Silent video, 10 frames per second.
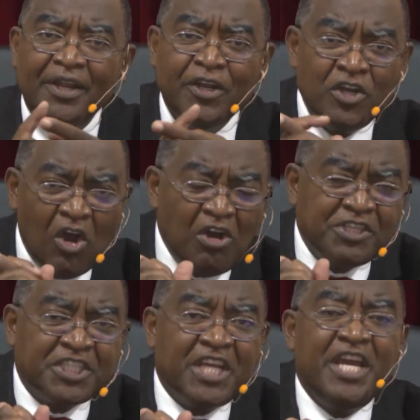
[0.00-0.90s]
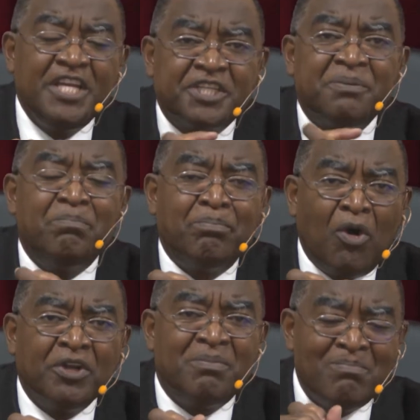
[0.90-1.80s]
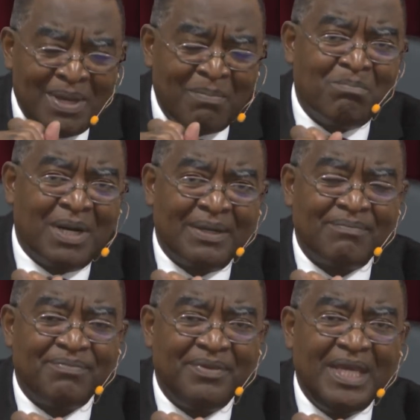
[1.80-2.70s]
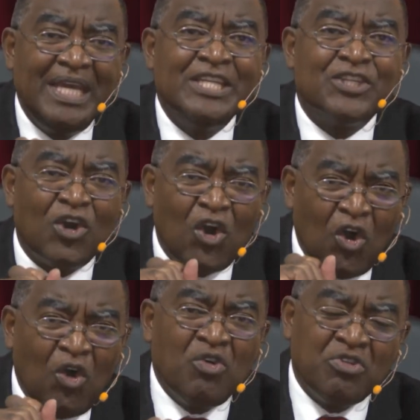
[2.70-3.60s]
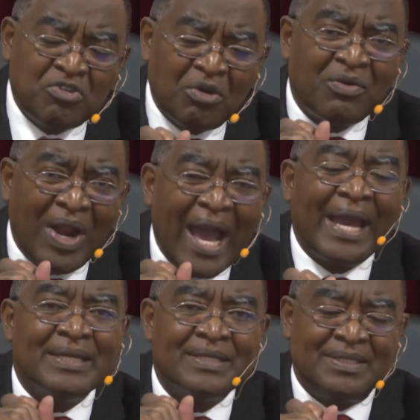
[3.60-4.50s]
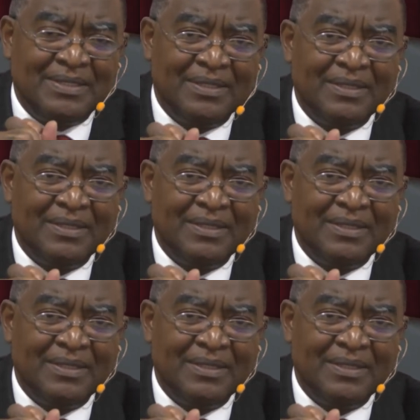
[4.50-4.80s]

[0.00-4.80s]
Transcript: No church board member is authorized